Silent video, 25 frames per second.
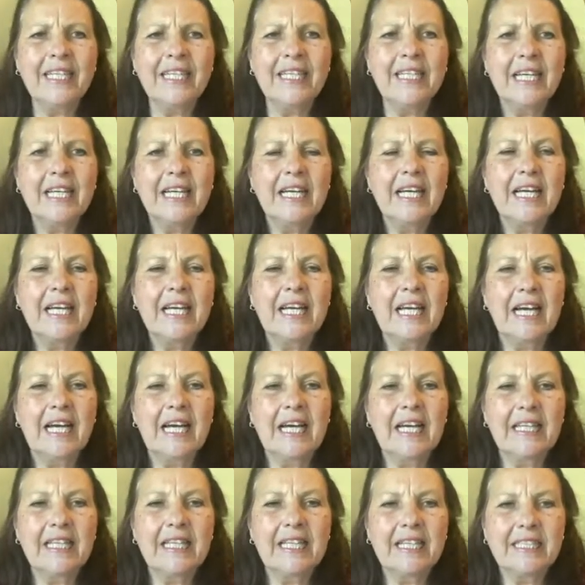And
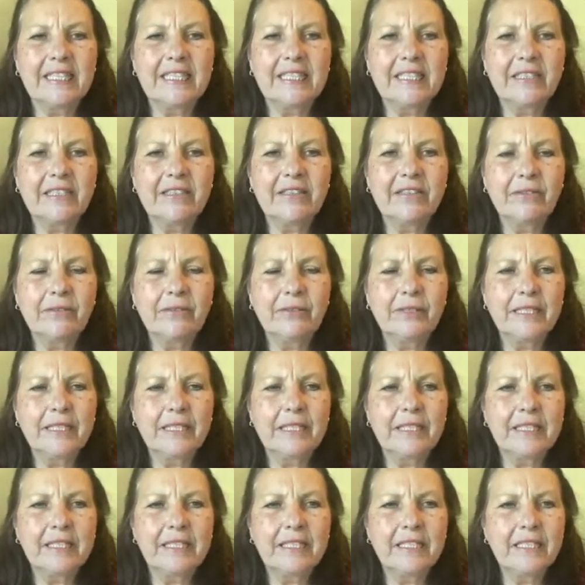
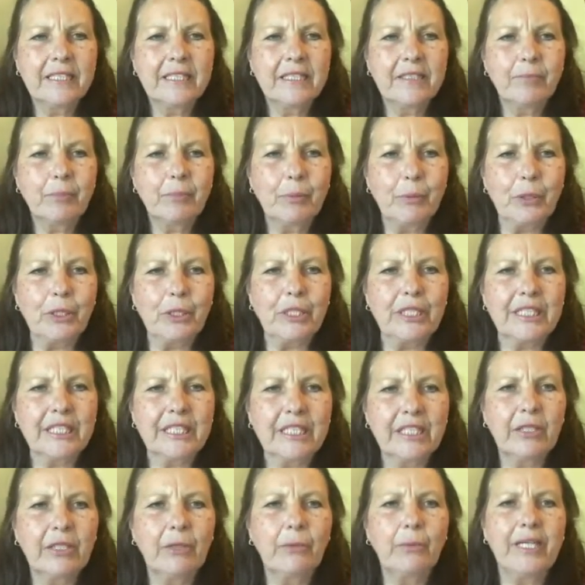I think it's important to
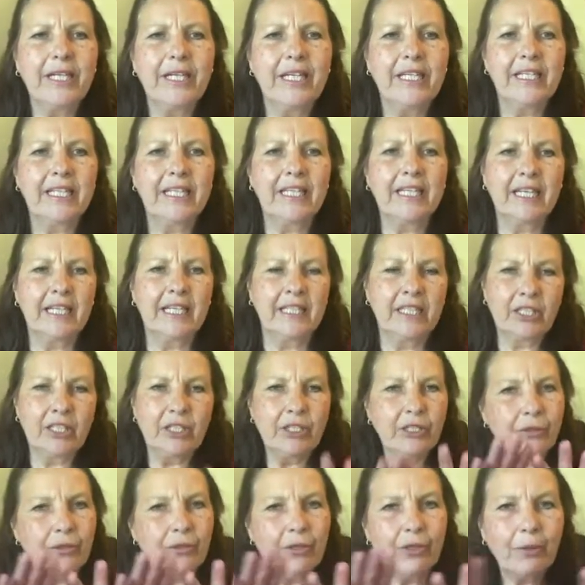go in and kind of
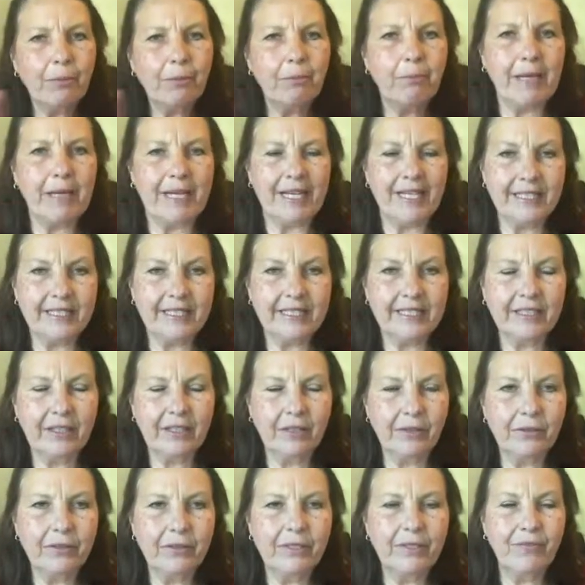do your base
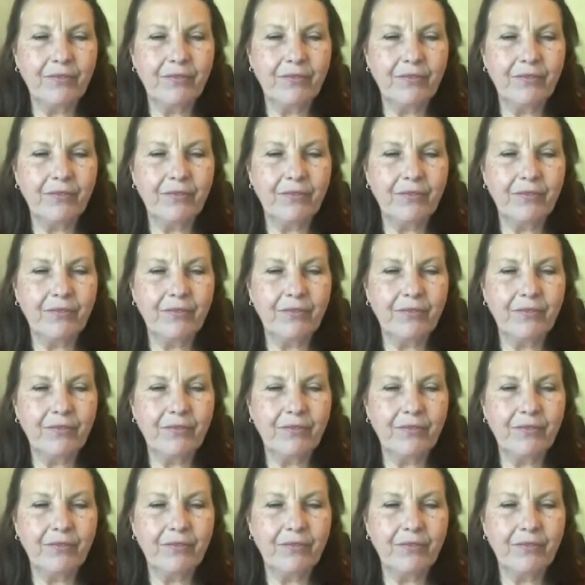coat.